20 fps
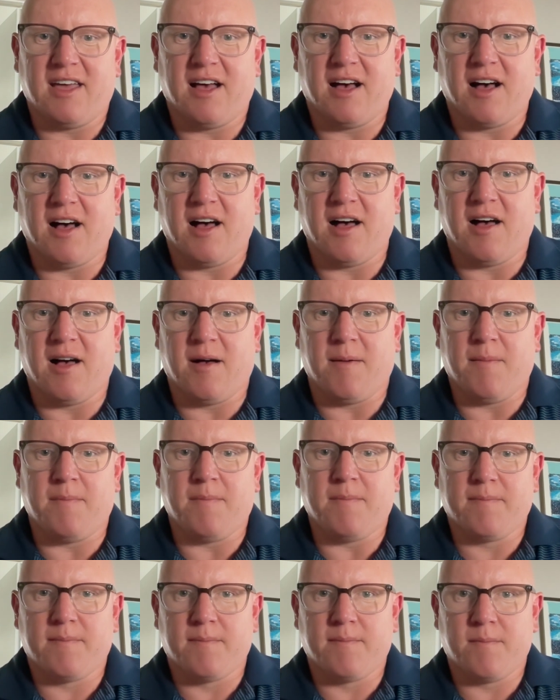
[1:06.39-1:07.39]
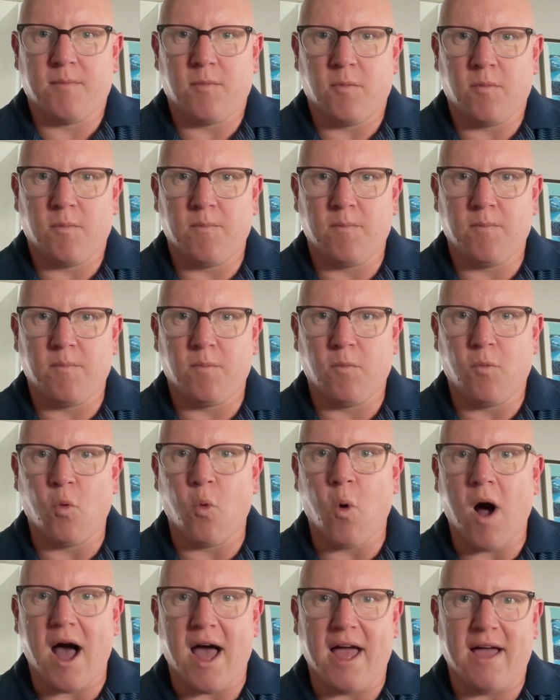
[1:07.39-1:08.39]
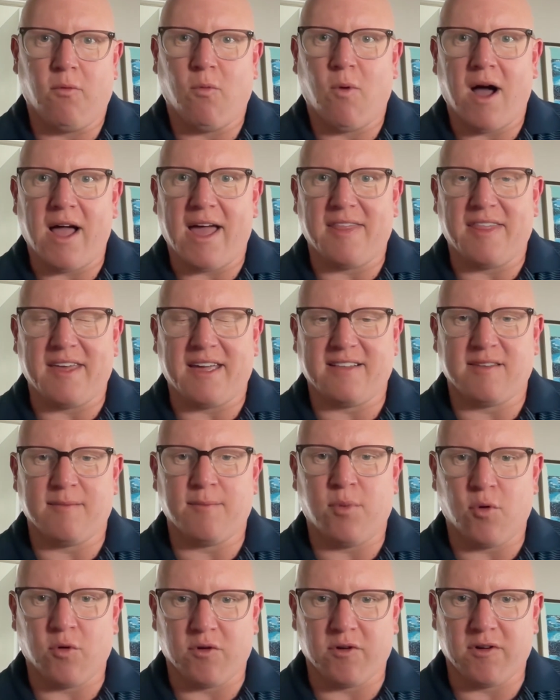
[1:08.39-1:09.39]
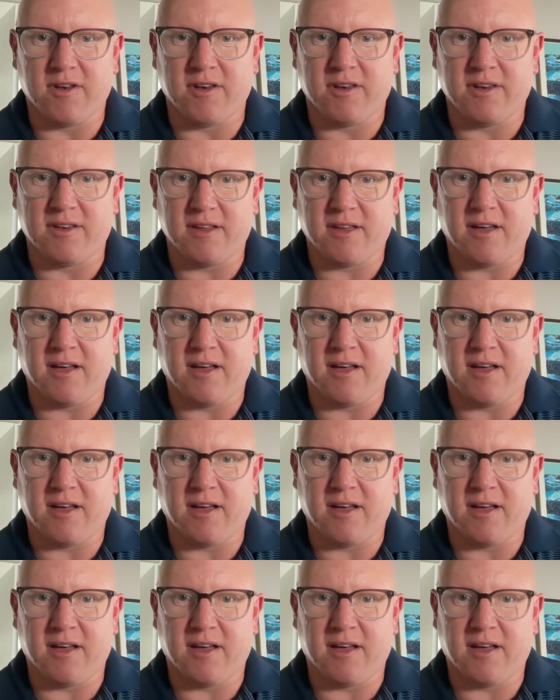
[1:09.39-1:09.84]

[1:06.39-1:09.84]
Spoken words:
why I think it's important.